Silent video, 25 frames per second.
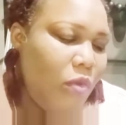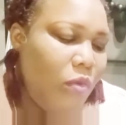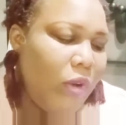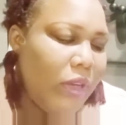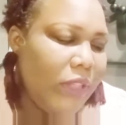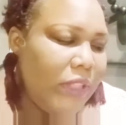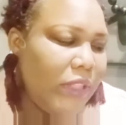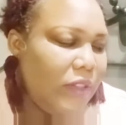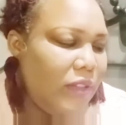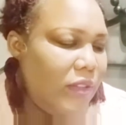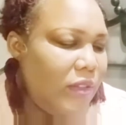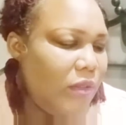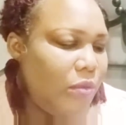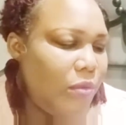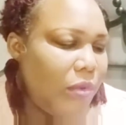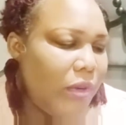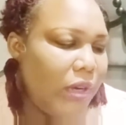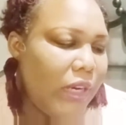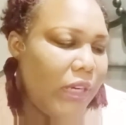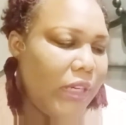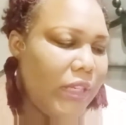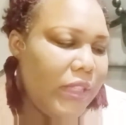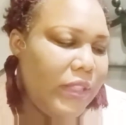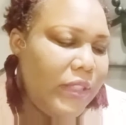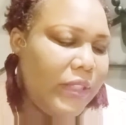What does the
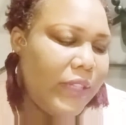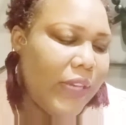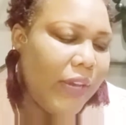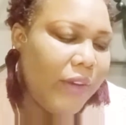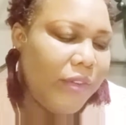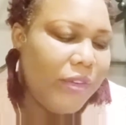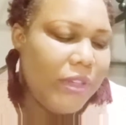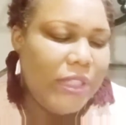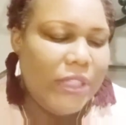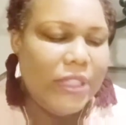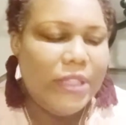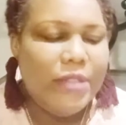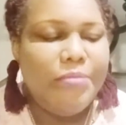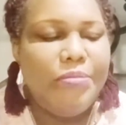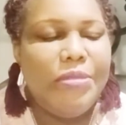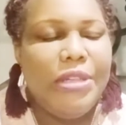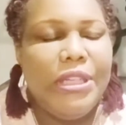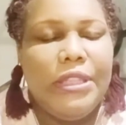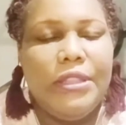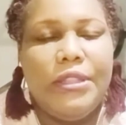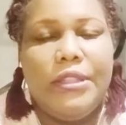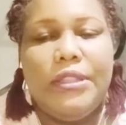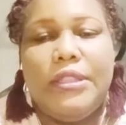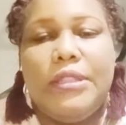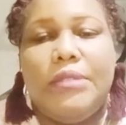word integrity
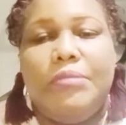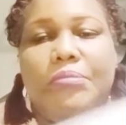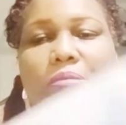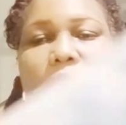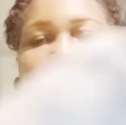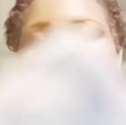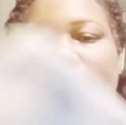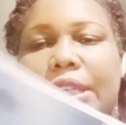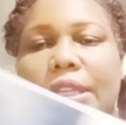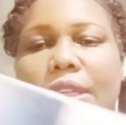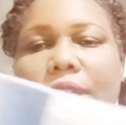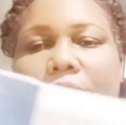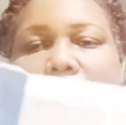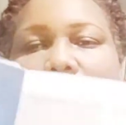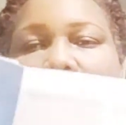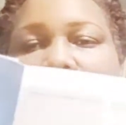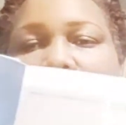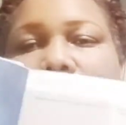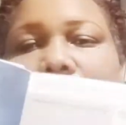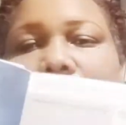mean to me?